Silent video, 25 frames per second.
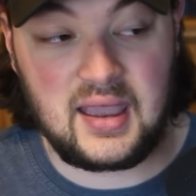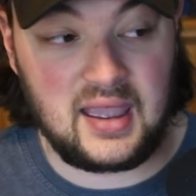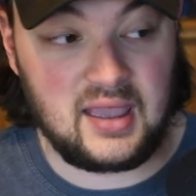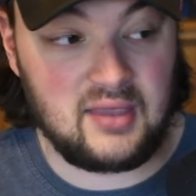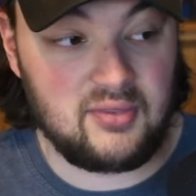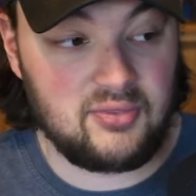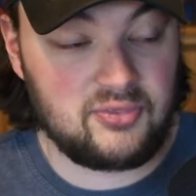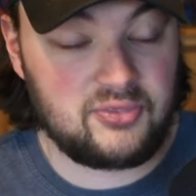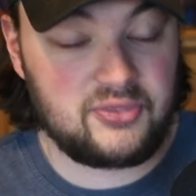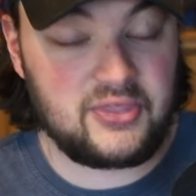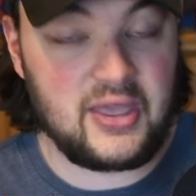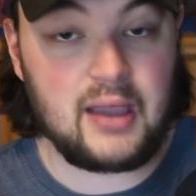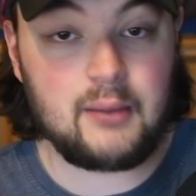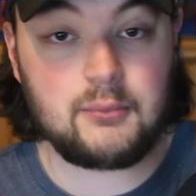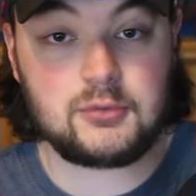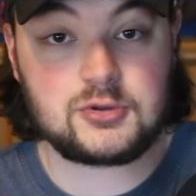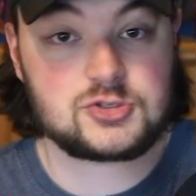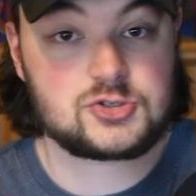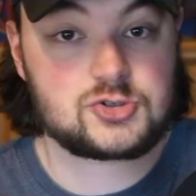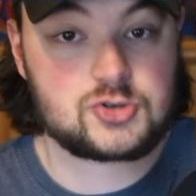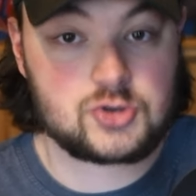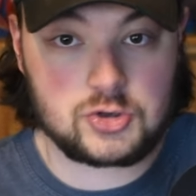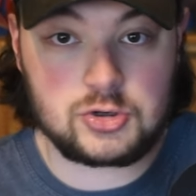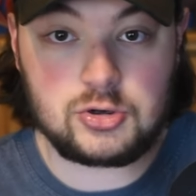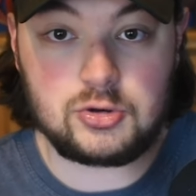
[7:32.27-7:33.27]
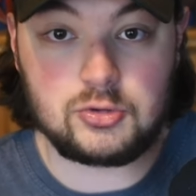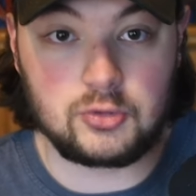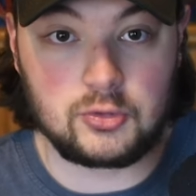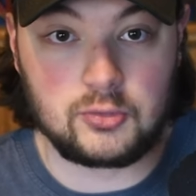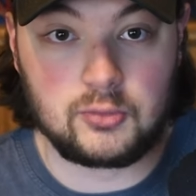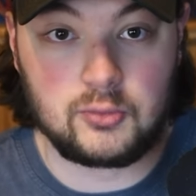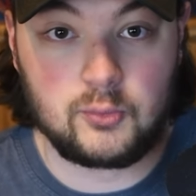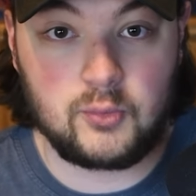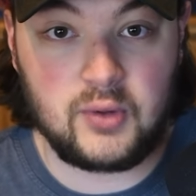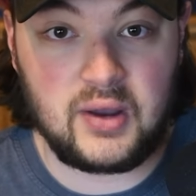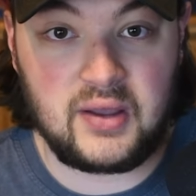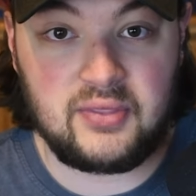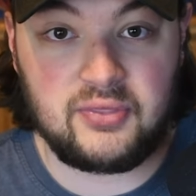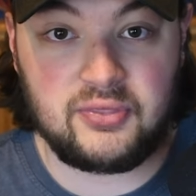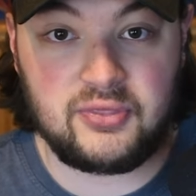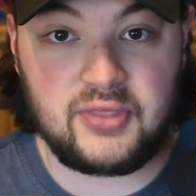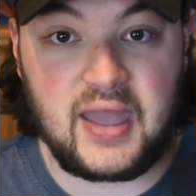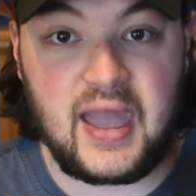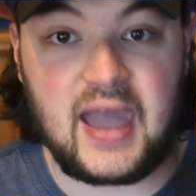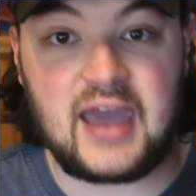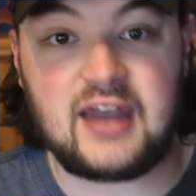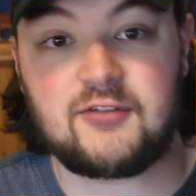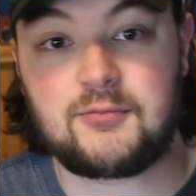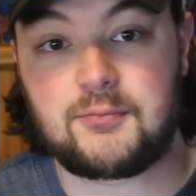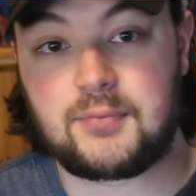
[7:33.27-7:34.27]
and that was true when
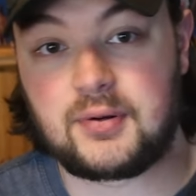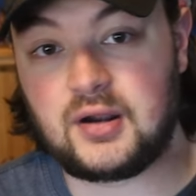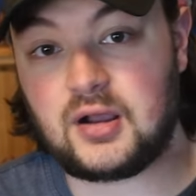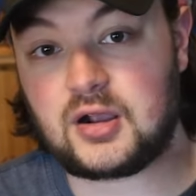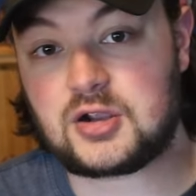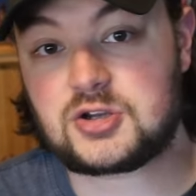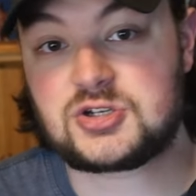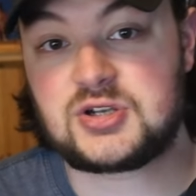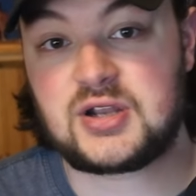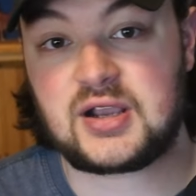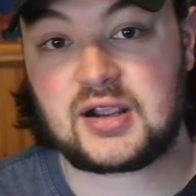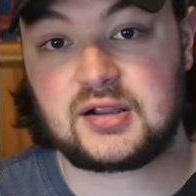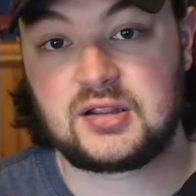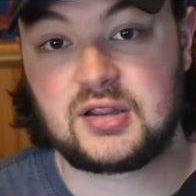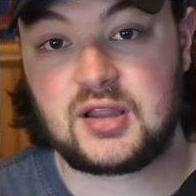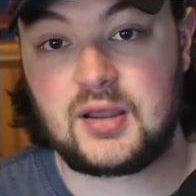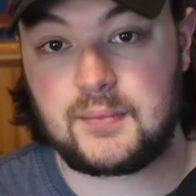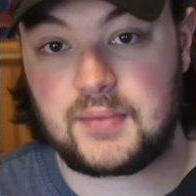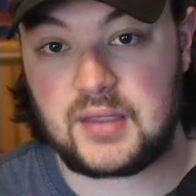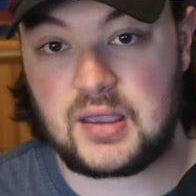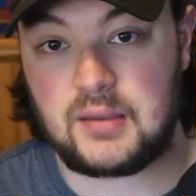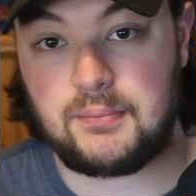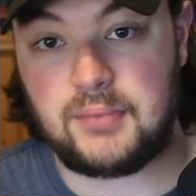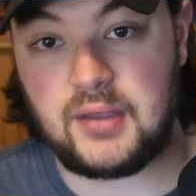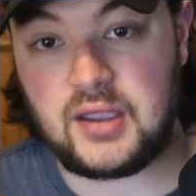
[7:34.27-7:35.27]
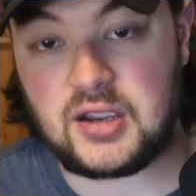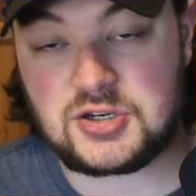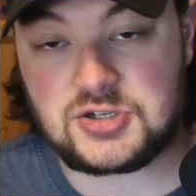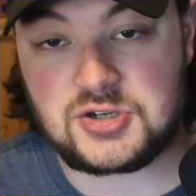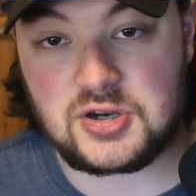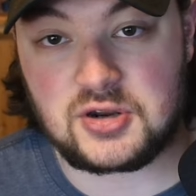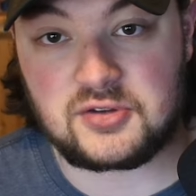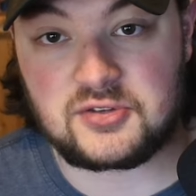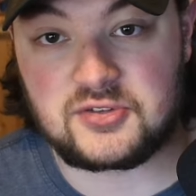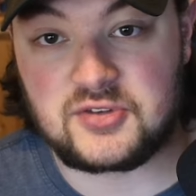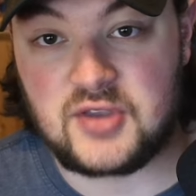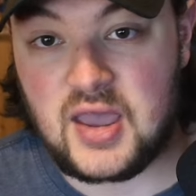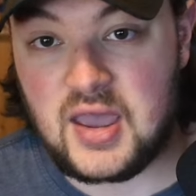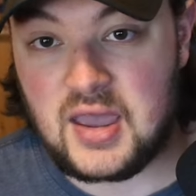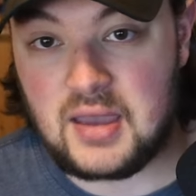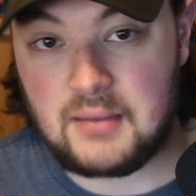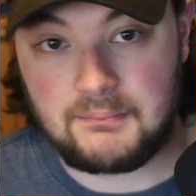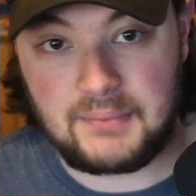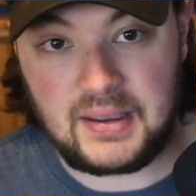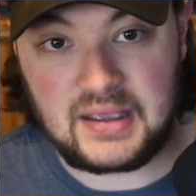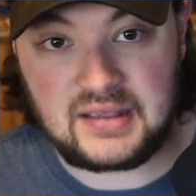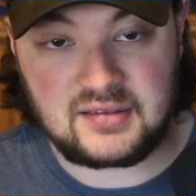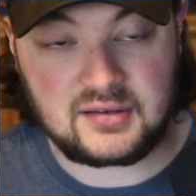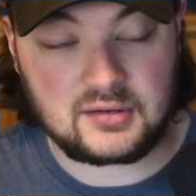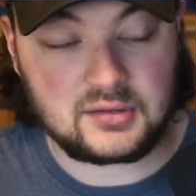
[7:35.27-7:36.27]
the head of production at Columbia Pictures
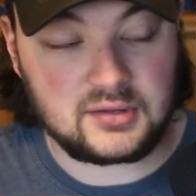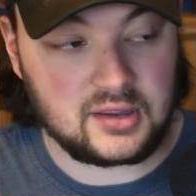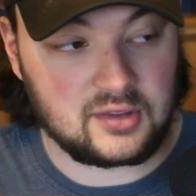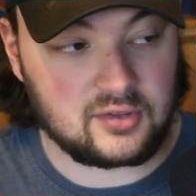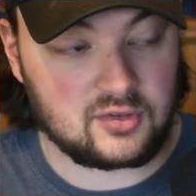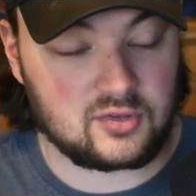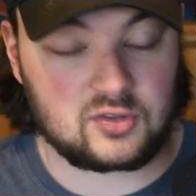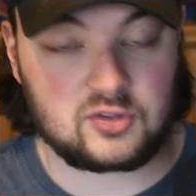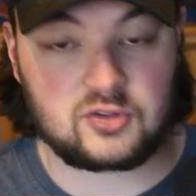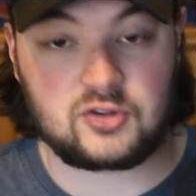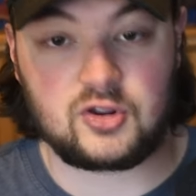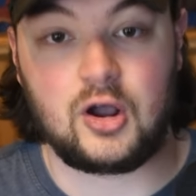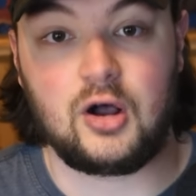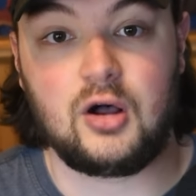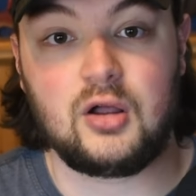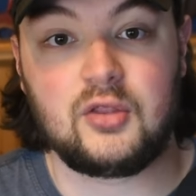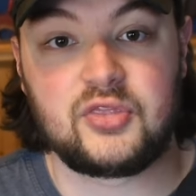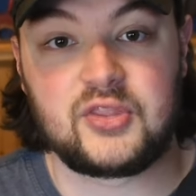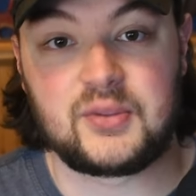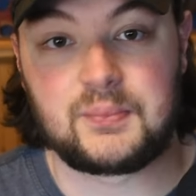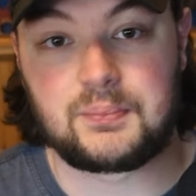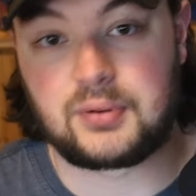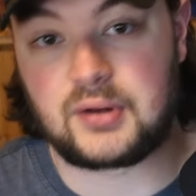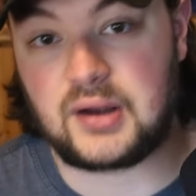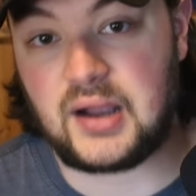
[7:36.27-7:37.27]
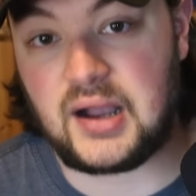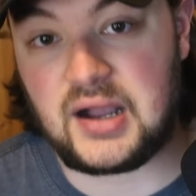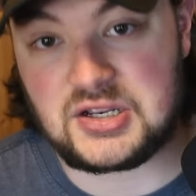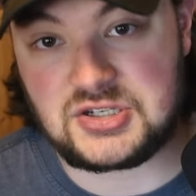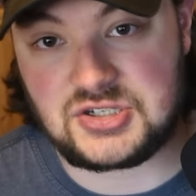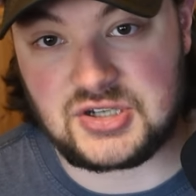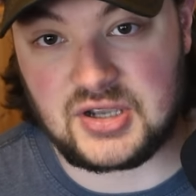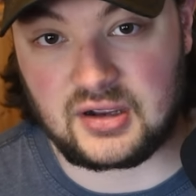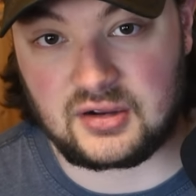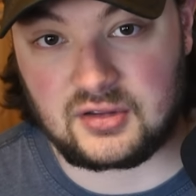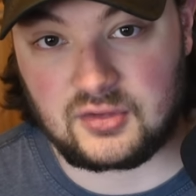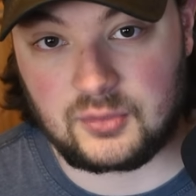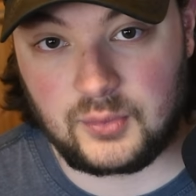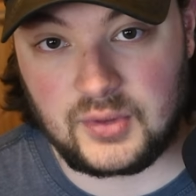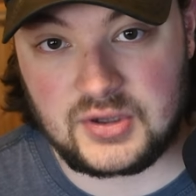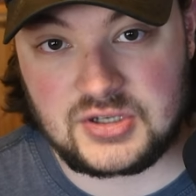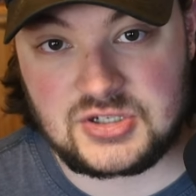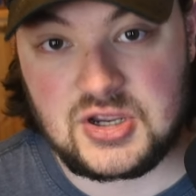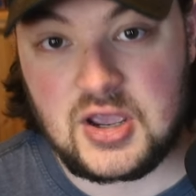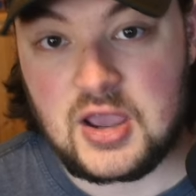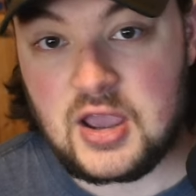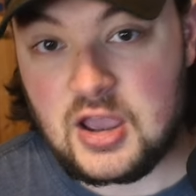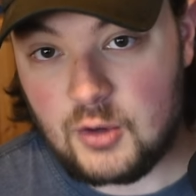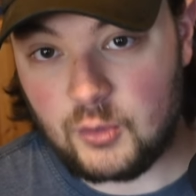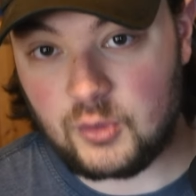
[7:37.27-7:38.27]
basically stalled the project,
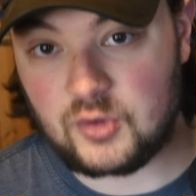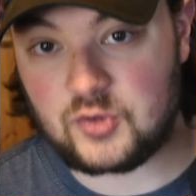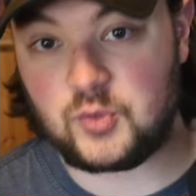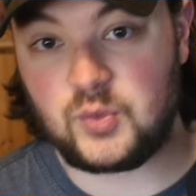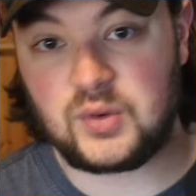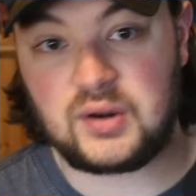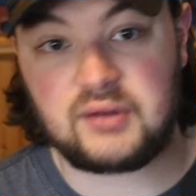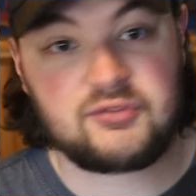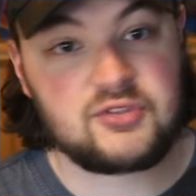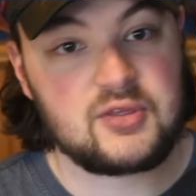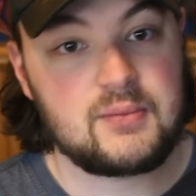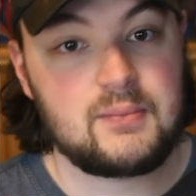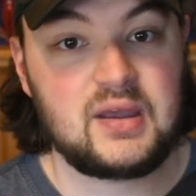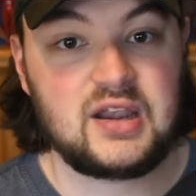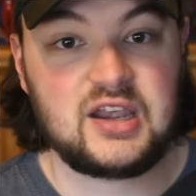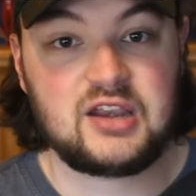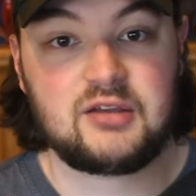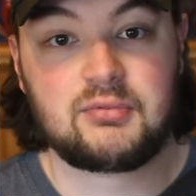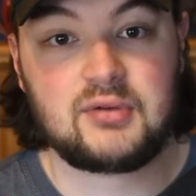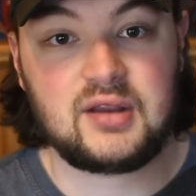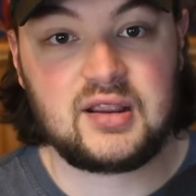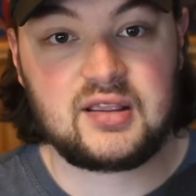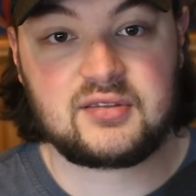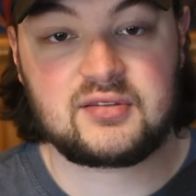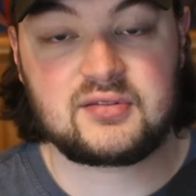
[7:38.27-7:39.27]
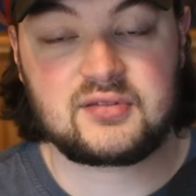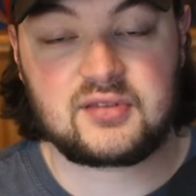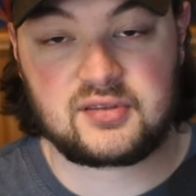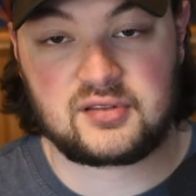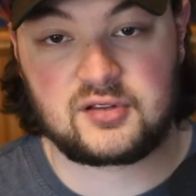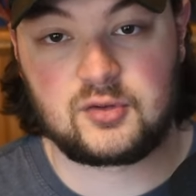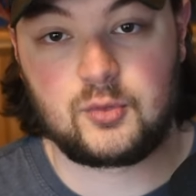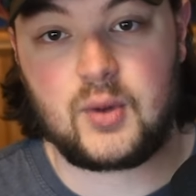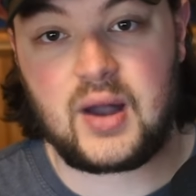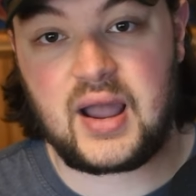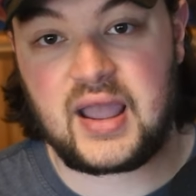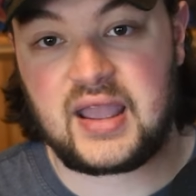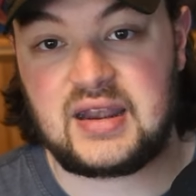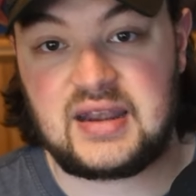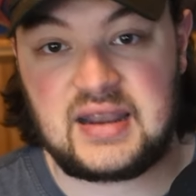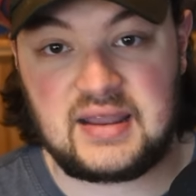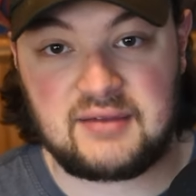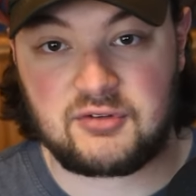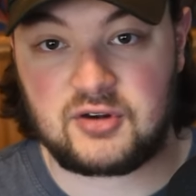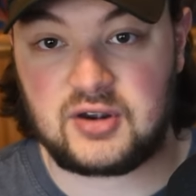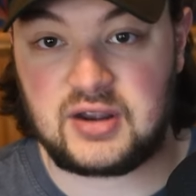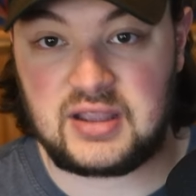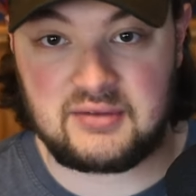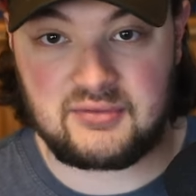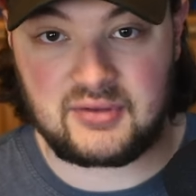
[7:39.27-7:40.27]
which was one of the many reasons as to why it
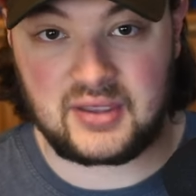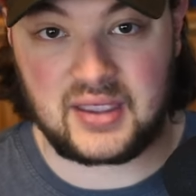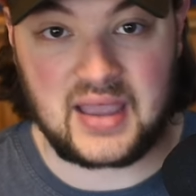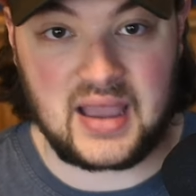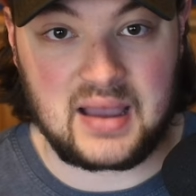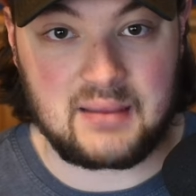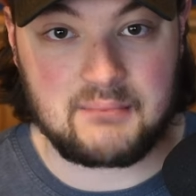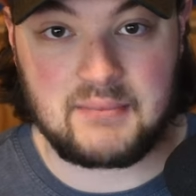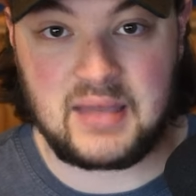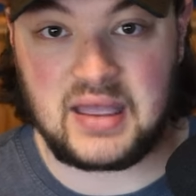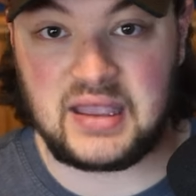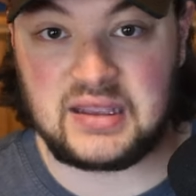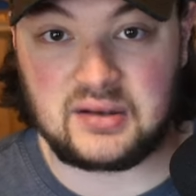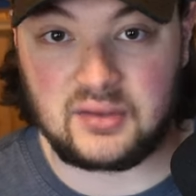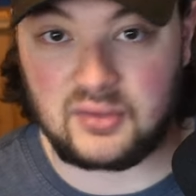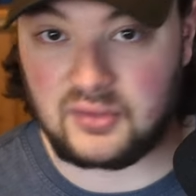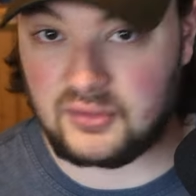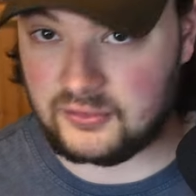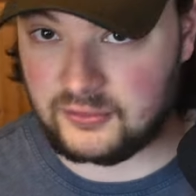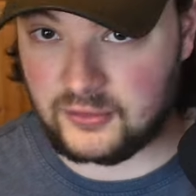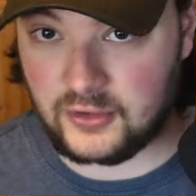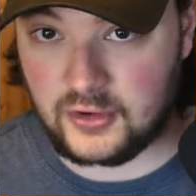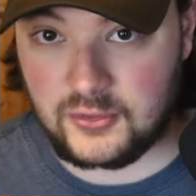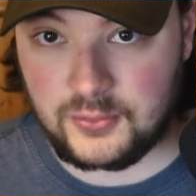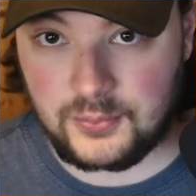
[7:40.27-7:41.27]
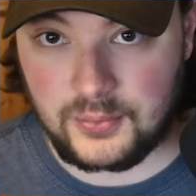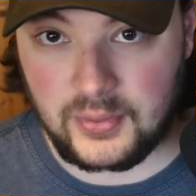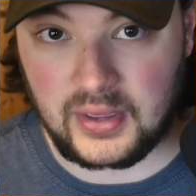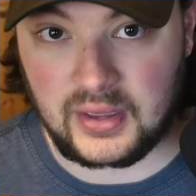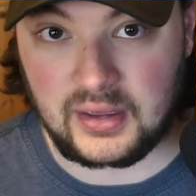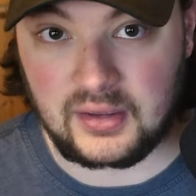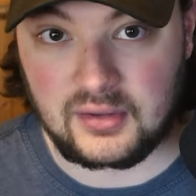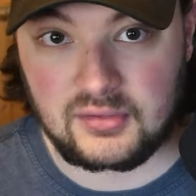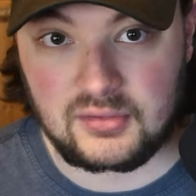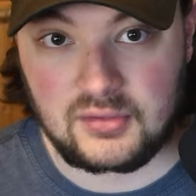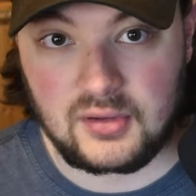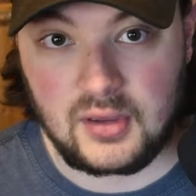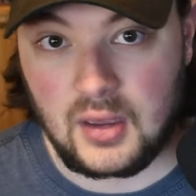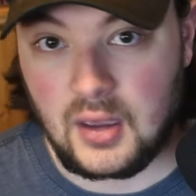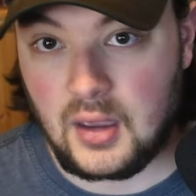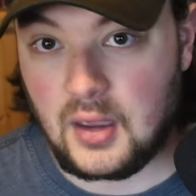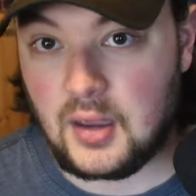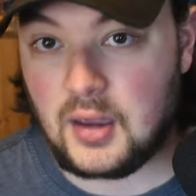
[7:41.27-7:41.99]
never even got made in the first place.